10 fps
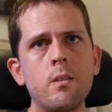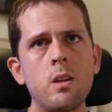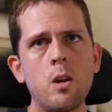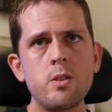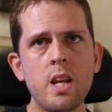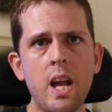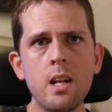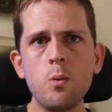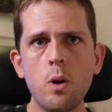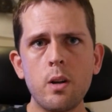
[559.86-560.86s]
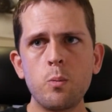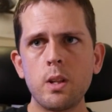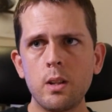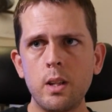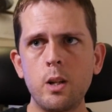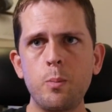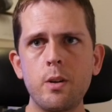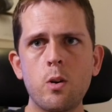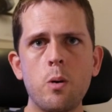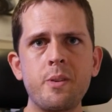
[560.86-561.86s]
to anyone with a little bit
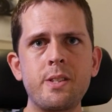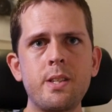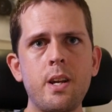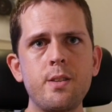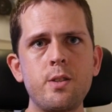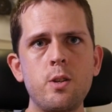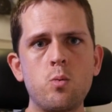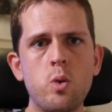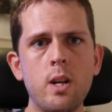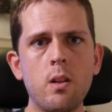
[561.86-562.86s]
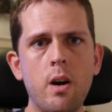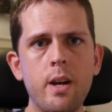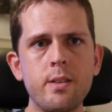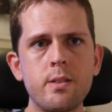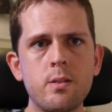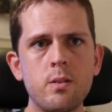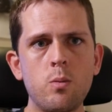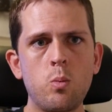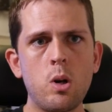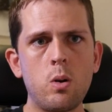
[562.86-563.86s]
of common sense, you'd realize,
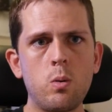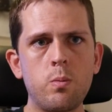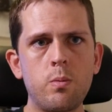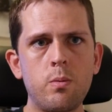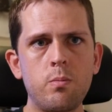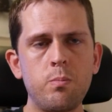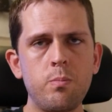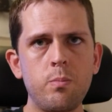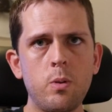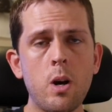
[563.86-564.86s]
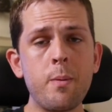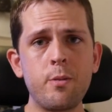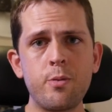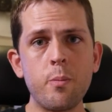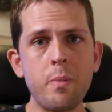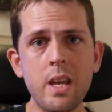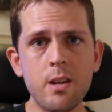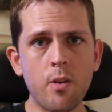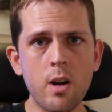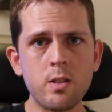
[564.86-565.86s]
well, I mean, for me,
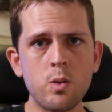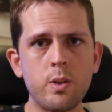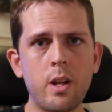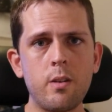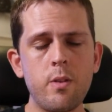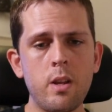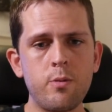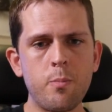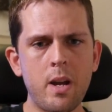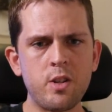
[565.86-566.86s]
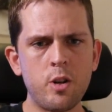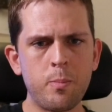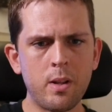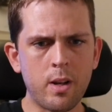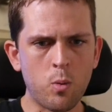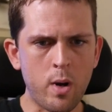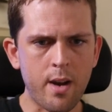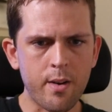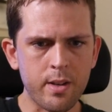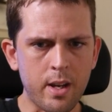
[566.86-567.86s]
if I saw that information, I'd be like,
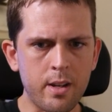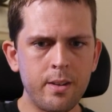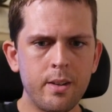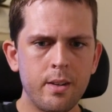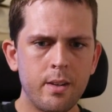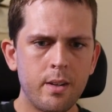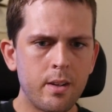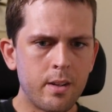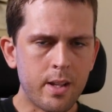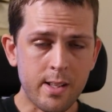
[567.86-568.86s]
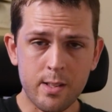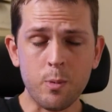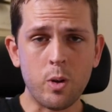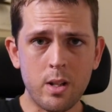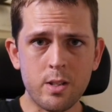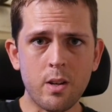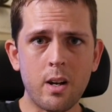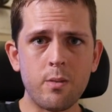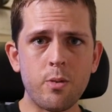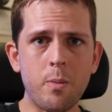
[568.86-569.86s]
wow, okay, that's some good inside
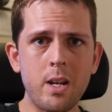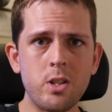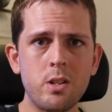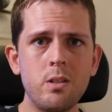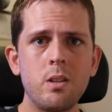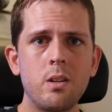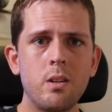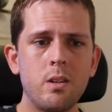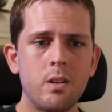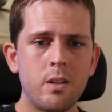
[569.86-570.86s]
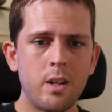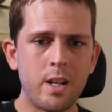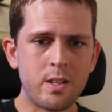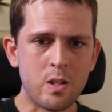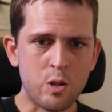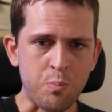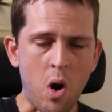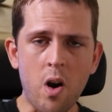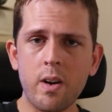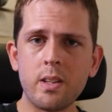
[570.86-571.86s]
information. It's
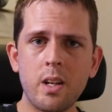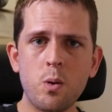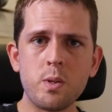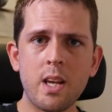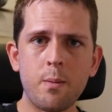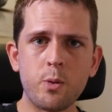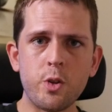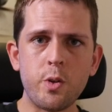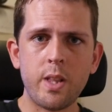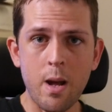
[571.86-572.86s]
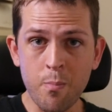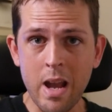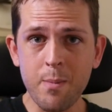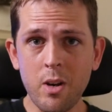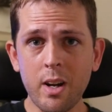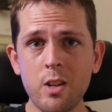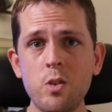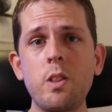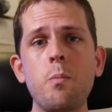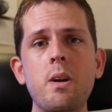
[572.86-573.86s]
inspiring that he was able to do that. Maybe I can
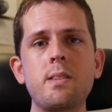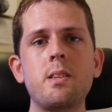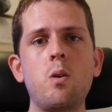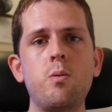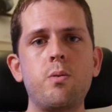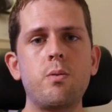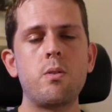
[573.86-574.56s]
do that myself.